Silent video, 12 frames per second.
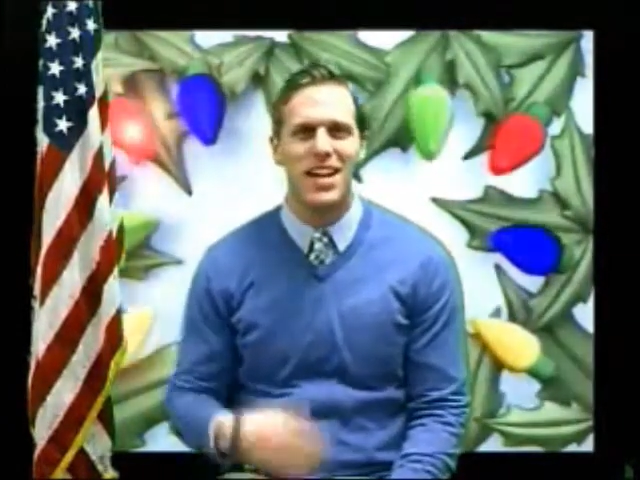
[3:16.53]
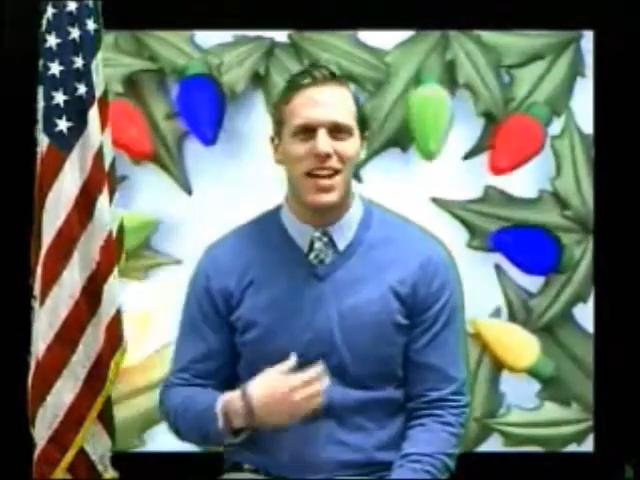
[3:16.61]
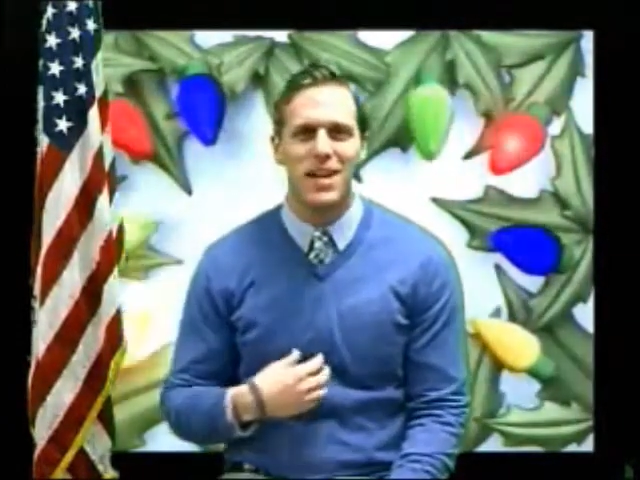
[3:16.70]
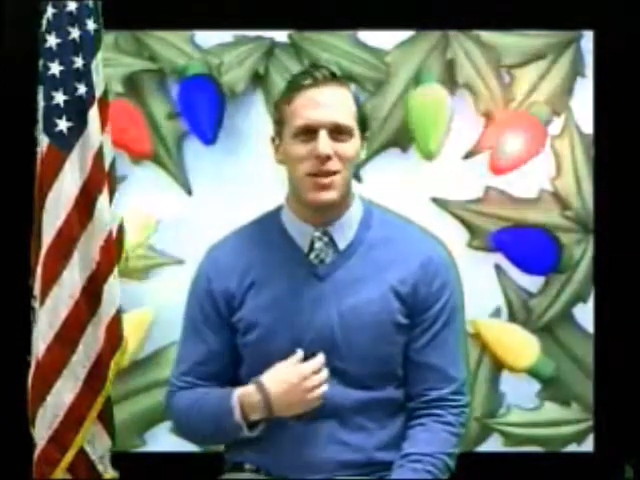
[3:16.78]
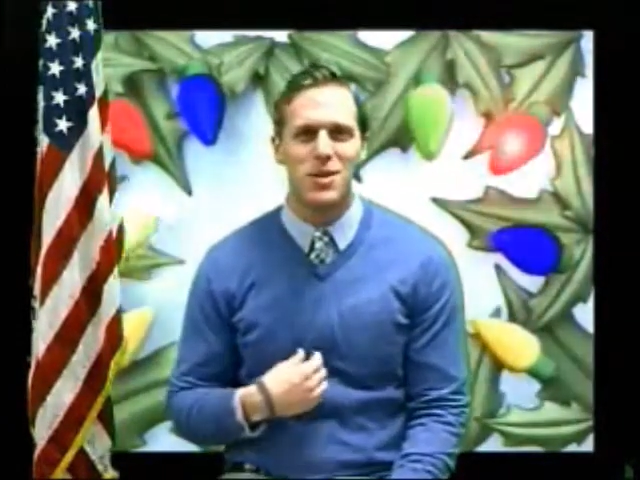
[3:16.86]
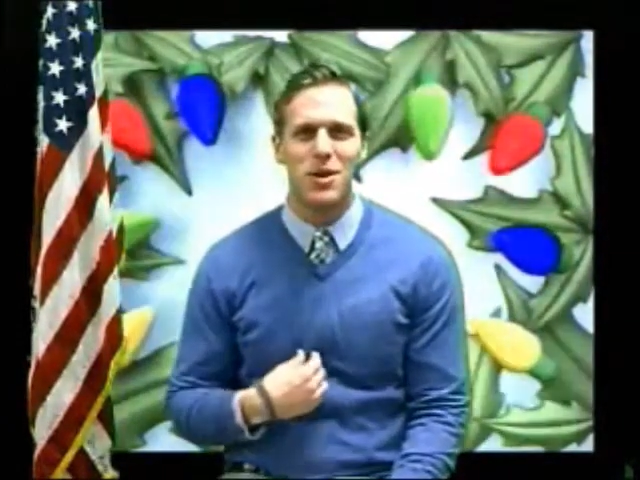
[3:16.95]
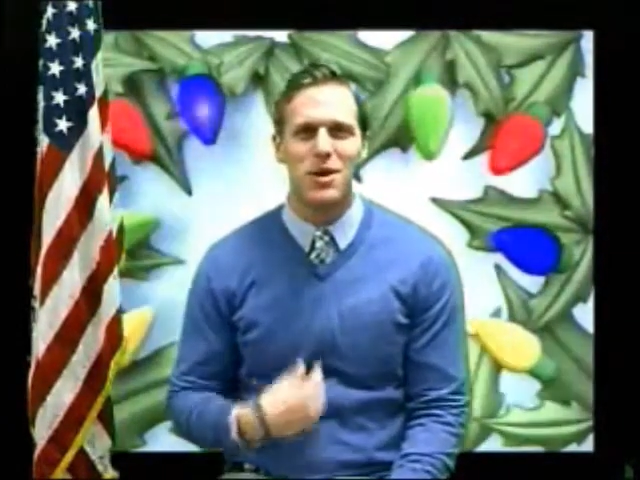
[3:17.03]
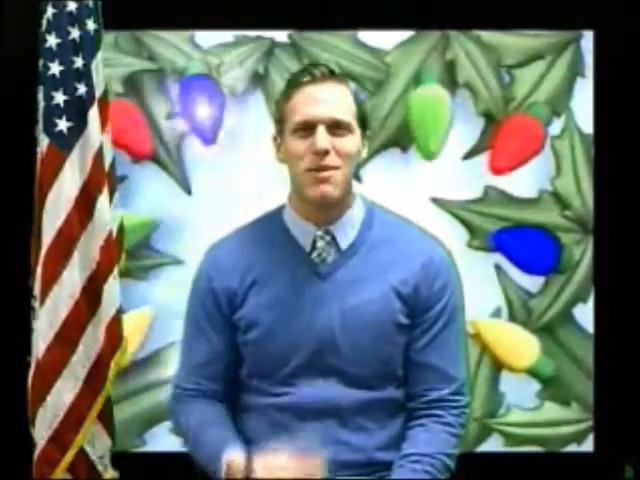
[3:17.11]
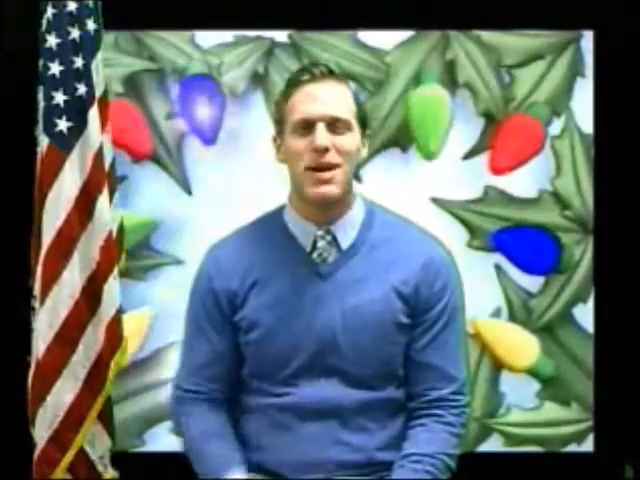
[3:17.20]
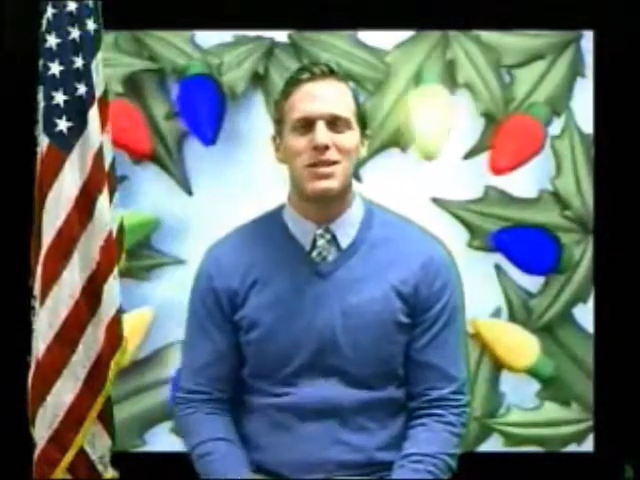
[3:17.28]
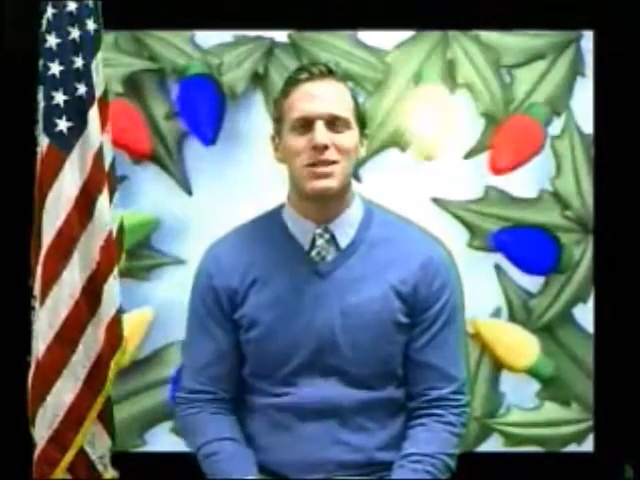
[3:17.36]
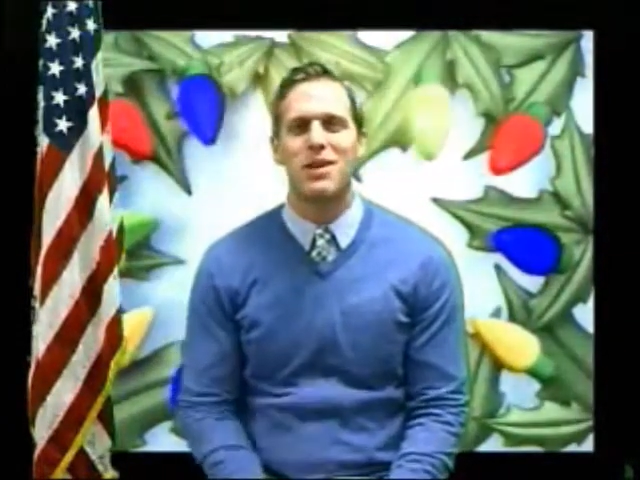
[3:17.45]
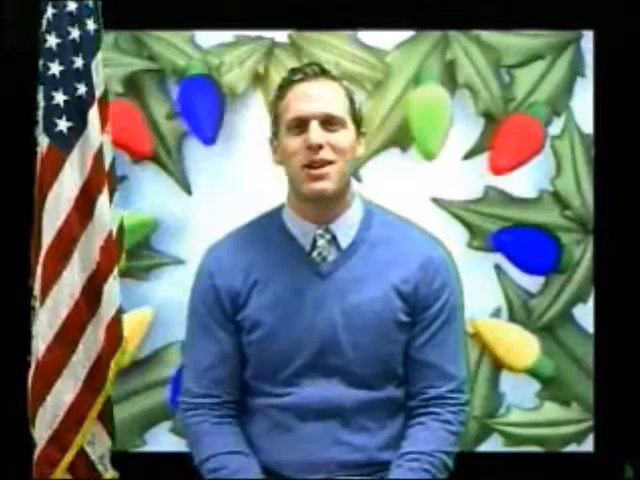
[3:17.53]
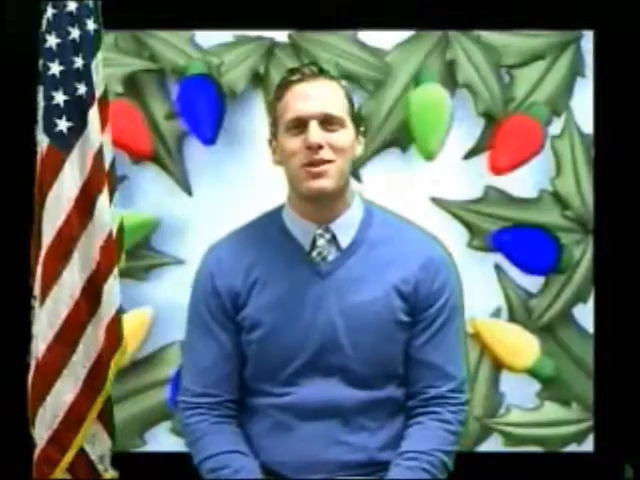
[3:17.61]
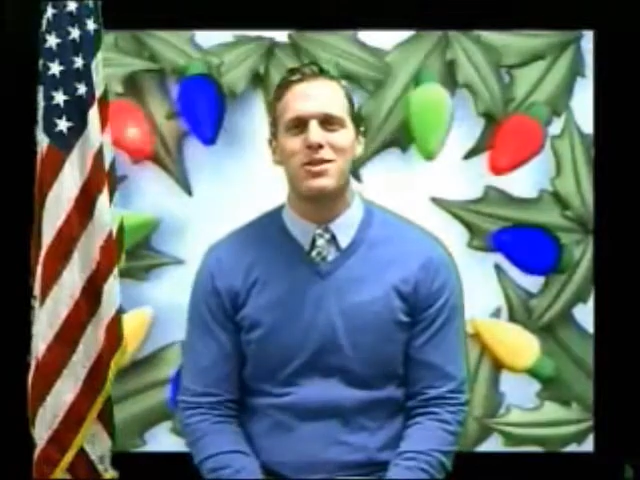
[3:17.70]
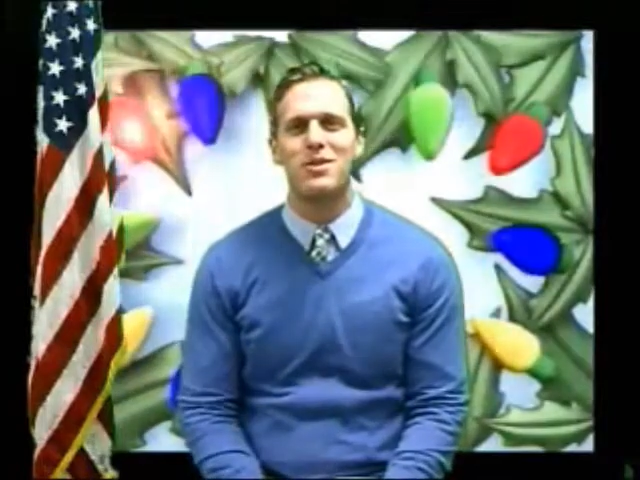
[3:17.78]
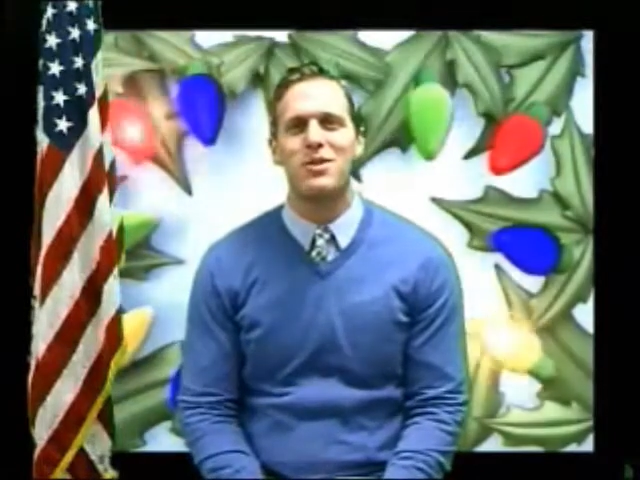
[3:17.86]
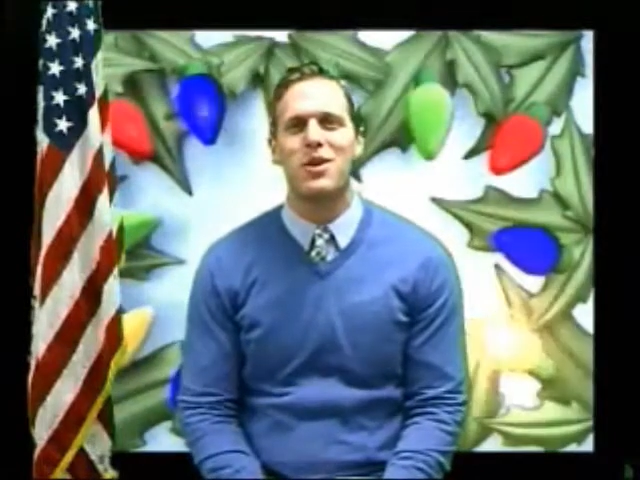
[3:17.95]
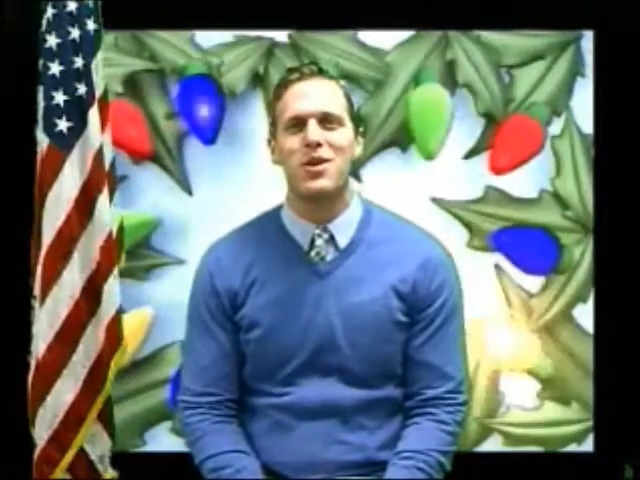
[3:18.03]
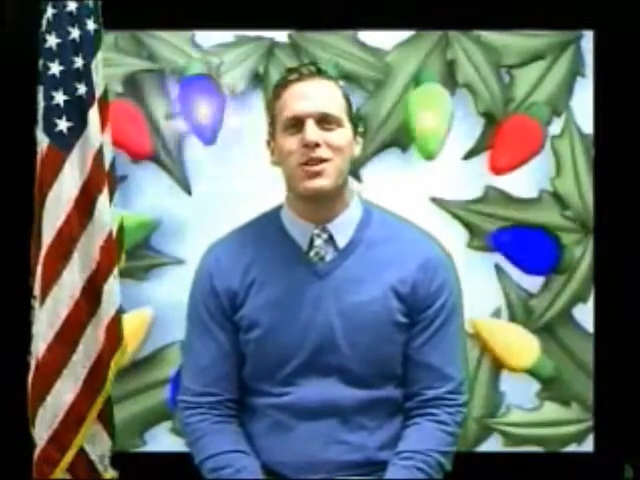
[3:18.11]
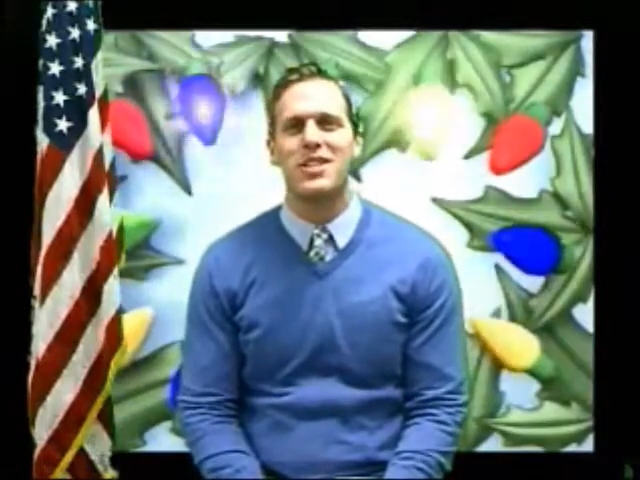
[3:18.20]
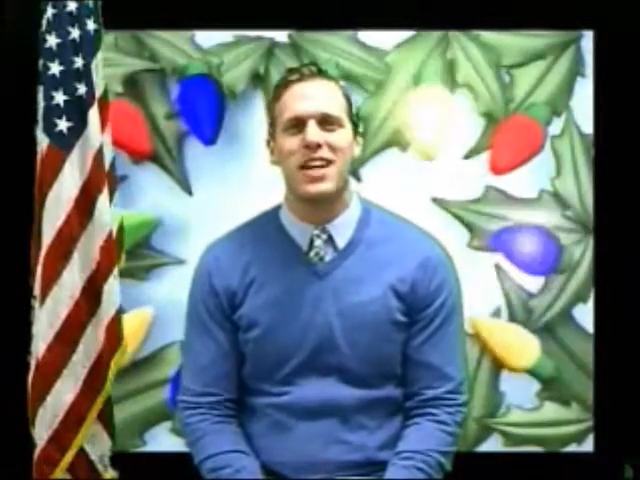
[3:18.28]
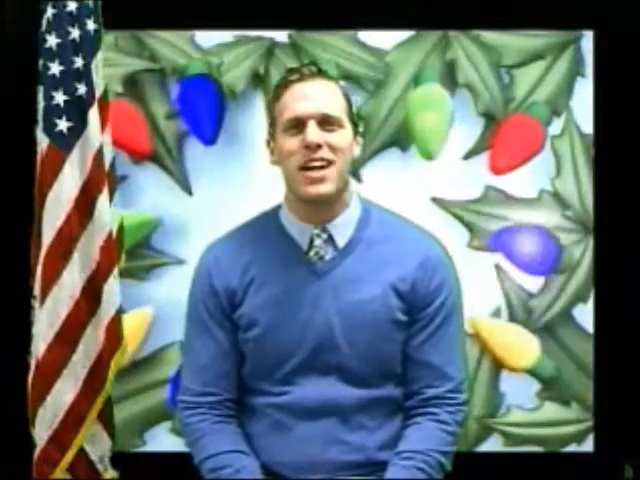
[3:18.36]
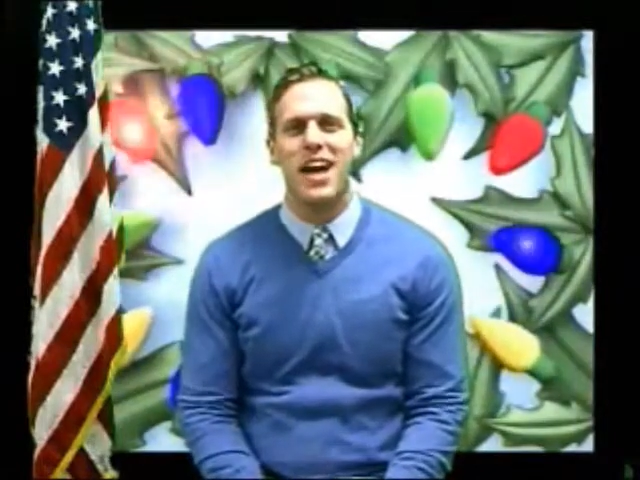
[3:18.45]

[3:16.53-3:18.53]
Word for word: Enjoying my sweaters, of course.